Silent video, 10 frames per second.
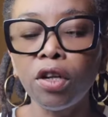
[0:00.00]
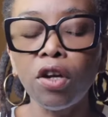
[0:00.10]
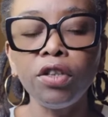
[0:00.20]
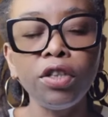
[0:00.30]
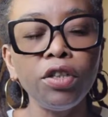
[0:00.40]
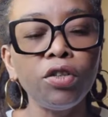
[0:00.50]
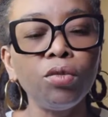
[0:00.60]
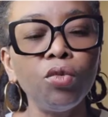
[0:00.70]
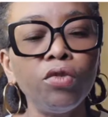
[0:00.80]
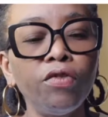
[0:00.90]
Continue to
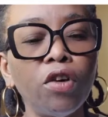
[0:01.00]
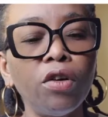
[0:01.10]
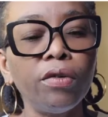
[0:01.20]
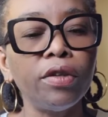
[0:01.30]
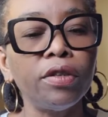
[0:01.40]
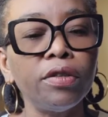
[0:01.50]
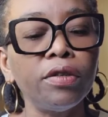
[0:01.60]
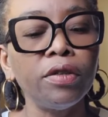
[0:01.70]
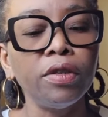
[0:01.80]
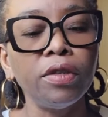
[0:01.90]
move forward,
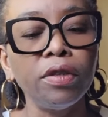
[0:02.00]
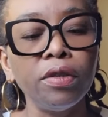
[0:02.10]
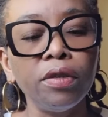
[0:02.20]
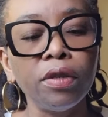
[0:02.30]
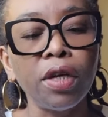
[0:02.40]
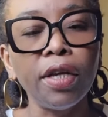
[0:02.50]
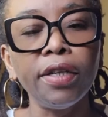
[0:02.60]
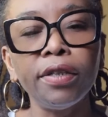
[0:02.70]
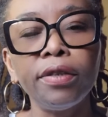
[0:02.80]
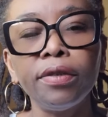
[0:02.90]

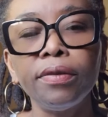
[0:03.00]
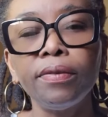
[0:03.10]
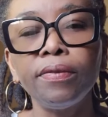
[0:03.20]
guys.